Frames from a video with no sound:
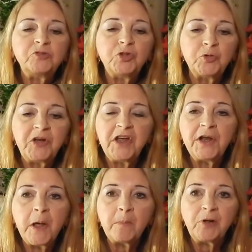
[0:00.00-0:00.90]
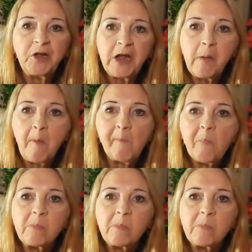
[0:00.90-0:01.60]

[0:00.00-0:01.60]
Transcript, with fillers: Junie and Emily.